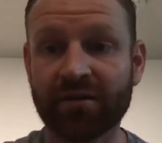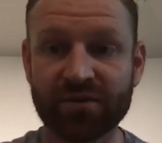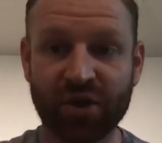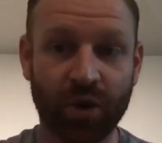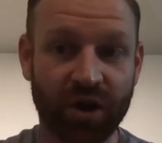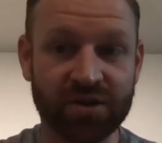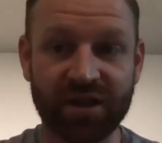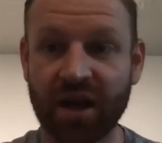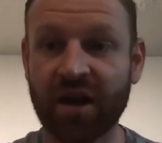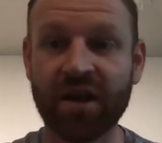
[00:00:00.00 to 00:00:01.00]
So we're
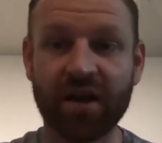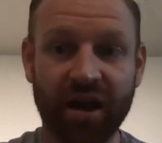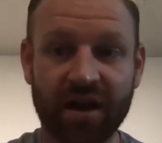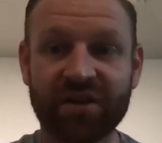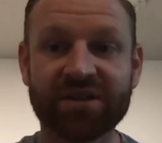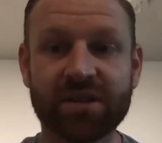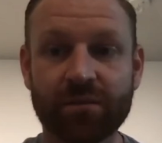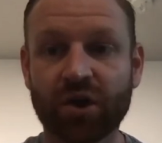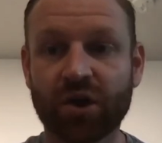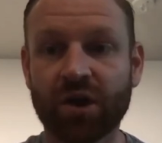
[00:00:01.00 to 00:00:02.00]
using kind of
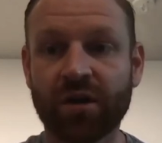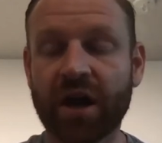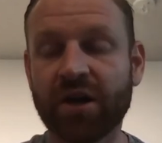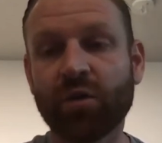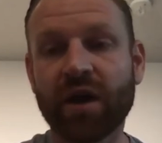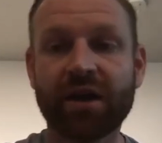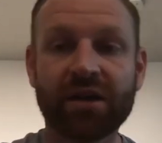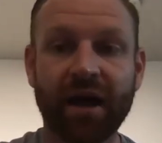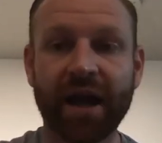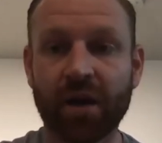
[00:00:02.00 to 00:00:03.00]
a New
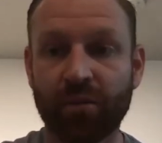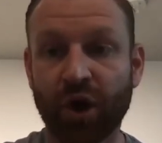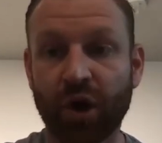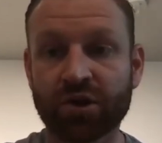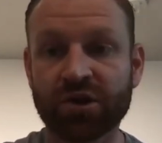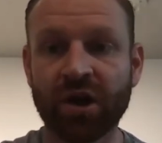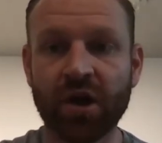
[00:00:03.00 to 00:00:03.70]
Relic-like approach,